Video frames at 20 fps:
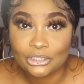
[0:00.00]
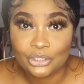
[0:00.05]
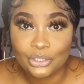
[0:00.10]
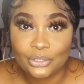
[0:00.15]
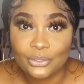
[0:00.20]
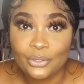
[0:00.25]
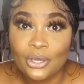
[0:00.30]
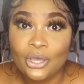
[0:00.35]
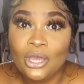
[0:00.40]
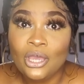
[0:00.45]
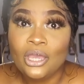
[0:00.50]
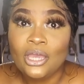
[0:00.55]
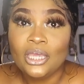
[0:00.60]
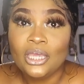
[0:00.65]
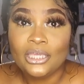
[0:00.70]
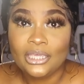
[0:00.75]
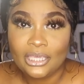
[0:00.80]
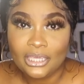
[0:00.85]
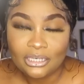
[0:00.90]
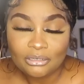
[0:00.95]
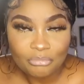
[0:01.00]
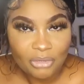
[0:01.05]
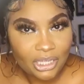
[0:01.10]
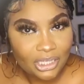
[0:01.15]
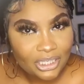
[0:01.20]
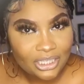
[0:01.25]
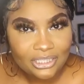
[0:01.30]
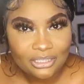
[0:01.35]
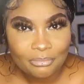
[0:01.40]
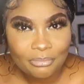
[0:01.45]
So getting
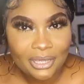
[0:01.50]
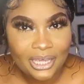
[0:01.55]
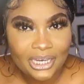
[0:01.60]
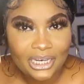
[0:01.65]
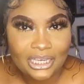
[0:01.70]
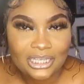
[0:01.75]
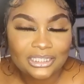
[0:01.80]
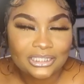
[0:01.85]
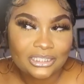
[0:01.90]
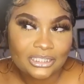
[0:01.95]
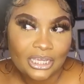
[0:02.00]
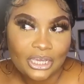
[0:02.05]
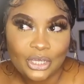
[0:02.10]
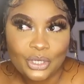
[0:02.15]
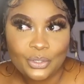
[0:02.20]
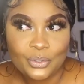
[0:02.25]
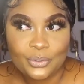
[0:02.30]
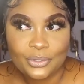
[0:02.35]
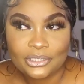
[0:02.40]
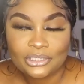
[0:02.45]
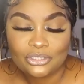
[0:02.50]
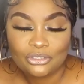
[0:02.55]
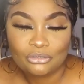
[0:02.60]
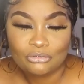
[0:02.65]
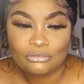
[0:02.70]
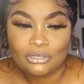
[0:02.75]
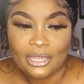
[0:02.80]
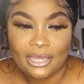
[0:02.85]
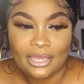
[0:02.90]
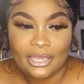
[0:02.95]
my other body is not going
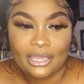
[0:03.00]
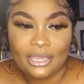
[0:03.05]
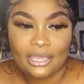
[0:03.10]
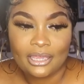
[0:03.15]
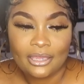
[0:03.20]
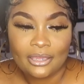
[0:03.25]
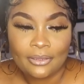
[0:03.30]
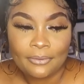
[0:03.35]
to like